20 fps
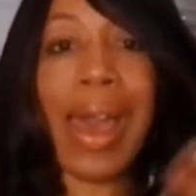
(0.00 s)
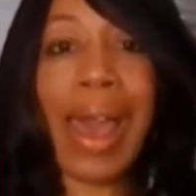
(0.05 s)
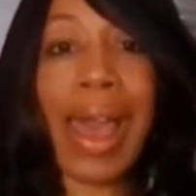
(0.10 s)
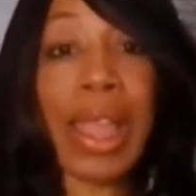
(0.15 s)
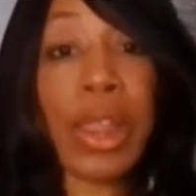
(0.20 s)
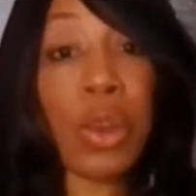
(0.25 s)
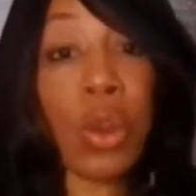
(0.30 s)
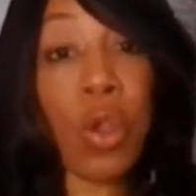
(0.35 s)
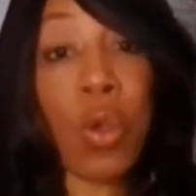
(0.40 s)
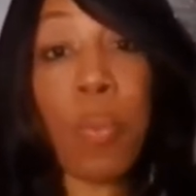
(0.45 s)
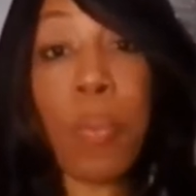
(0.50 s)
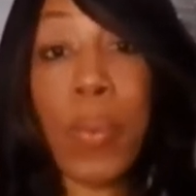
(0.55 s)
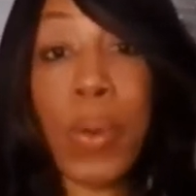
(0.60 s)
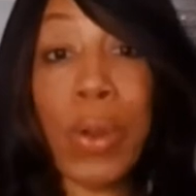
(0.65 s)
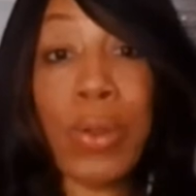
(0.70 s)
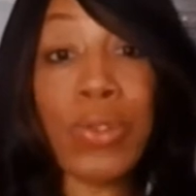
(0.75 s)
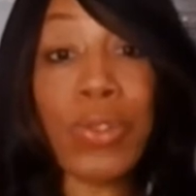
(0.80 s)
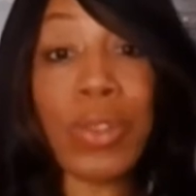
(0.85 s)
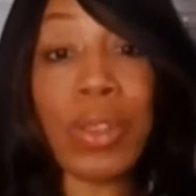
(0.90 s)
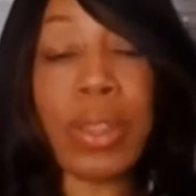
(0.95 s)
I know
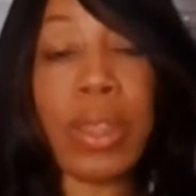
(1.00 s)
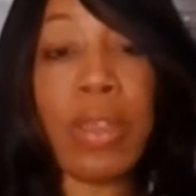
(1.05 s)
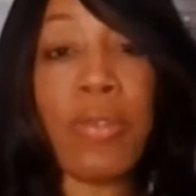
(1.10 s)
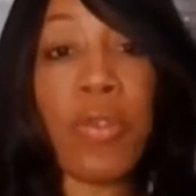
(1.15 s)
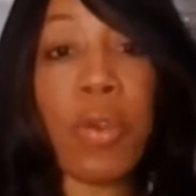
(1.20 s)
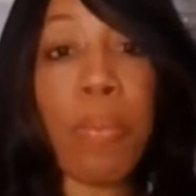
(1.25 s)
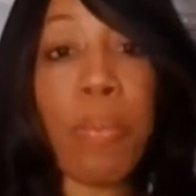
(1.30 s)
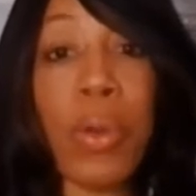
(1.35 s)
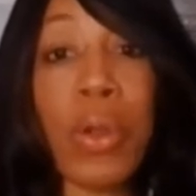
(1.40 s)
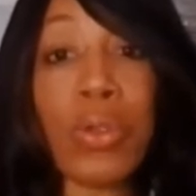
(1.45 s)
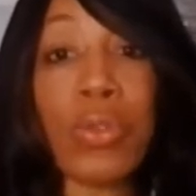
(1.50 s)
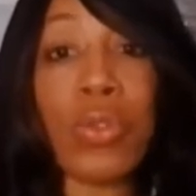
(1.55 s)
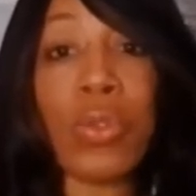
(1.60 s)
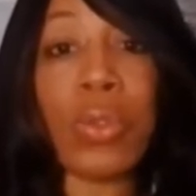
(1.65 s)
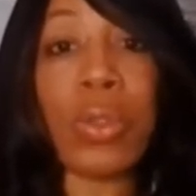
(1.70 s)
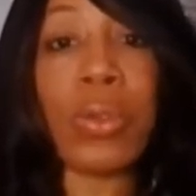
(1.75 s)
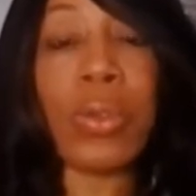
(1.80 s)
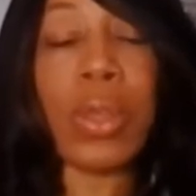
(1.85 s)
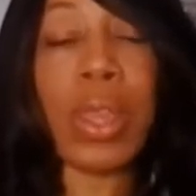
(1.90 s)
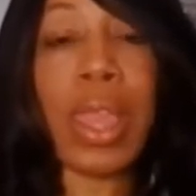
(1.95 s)
personally from
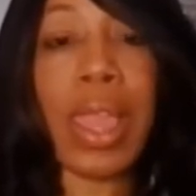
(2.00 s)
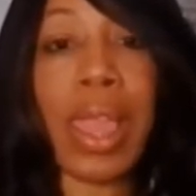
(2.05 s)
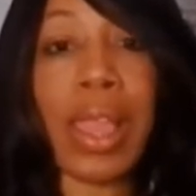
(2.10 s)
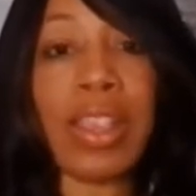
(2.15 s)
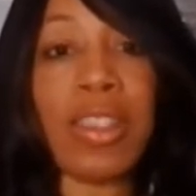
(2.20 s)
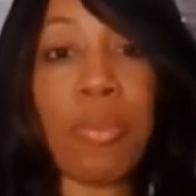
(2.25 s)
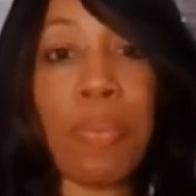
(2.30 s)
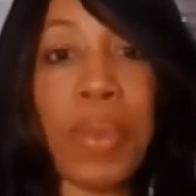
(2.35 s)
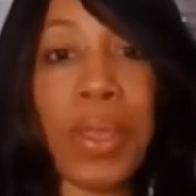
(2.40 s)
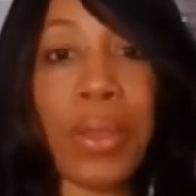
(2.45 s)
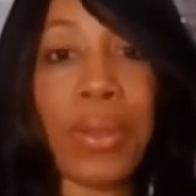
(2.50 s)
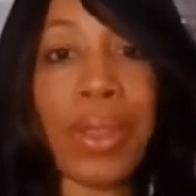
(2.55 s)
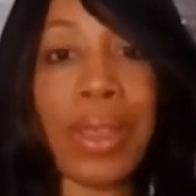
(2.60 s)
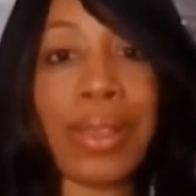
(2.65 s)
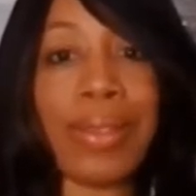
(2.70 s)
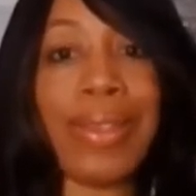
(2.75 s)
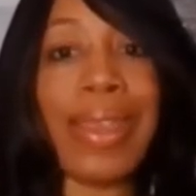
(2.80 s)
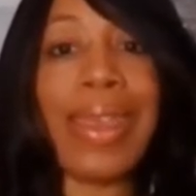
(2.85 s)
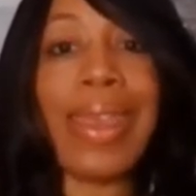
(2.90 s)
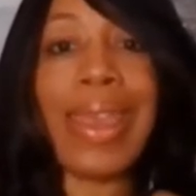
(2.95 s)
personal
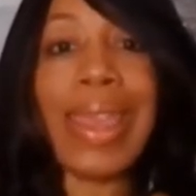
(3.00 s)
experience,